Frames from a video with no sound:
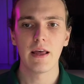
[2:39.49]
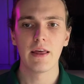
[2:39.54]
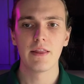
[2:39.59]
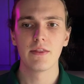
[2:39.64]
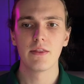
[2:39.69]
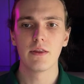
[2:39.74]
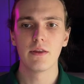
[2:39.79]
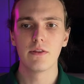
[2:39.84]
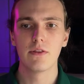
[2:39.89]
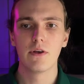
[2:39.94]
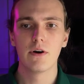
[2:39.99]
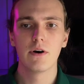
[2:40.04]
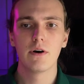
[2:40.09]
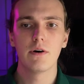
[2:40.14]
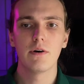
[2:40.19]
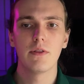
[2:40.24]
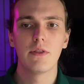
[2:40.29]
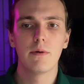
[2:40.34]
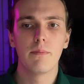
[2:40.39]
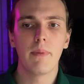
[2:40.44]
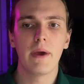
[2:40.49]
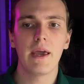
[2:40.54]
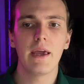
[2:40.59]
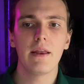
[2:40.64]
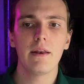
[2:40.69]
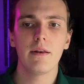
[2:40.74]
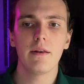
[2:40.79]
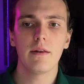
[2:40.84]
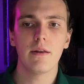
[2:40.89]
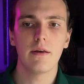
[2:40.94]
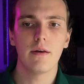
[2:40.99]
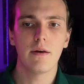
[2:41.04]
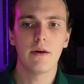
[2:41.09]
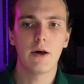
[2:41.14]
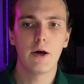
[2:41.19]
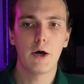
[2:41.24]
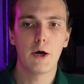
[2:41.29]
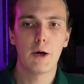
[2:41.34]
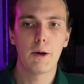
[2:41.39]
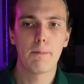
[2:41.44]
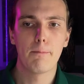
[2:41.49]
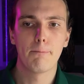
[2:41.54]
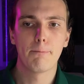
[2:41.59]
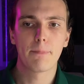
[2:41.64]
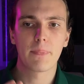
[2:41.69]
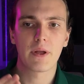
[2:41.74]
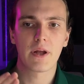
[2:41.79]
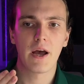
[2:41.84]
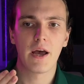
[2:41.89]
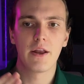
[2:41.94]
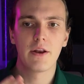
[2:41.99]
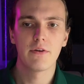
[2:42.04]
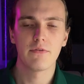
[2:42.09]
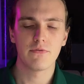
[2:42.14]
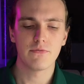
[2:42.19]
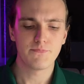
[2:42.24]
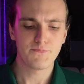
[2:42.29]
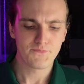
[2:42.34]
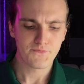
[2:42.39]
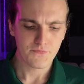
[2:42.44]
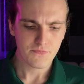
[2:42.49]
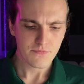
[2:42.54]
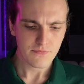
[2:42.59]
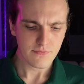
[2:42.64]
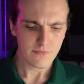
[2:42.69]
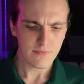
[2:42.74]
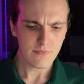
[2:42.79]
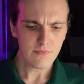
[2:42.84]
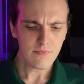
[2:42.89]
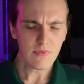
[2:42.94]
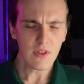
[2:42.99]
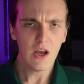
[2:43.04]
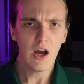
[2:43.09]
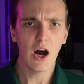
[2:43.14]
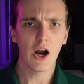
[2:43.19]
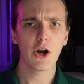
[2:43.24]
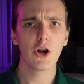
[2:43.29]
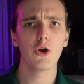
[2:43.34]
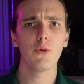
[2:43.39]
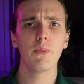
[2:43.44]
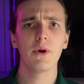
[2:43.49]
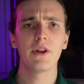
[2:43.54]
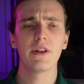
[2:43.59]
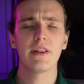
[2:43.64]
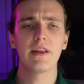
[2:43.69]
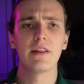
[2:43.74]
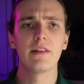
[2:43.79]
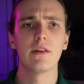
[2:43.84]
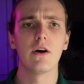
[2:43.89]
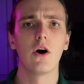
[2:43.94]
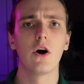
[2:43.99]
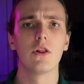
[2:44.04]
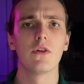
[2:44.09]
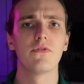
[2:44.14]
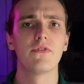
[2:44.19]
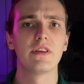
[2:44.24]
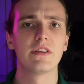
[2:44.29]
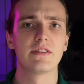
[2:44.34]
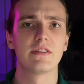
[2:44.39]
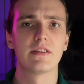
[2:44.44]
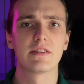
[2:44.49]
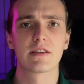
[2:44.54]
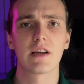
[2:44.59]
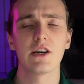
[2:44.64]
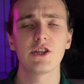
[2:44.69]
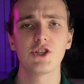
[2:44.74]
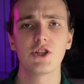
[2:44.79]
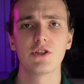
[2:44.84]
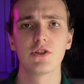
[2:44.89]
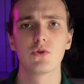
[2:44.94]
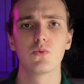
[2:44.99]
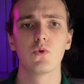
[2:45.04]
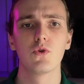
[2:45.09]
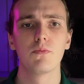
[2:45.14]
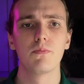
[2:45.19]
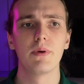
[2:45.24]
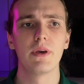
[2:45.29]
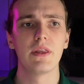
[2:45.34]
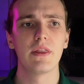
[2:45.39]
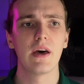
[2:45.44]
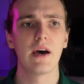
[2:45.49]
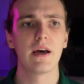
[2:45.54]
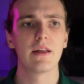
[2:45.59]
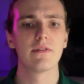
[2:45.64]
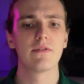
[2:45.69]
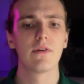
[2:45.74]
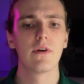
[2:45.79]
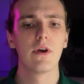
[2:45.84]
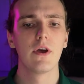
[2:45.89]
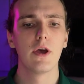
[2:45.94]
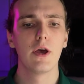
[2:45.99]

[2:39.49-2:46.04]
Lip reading: And the main kind of argument in all of these discussions would be that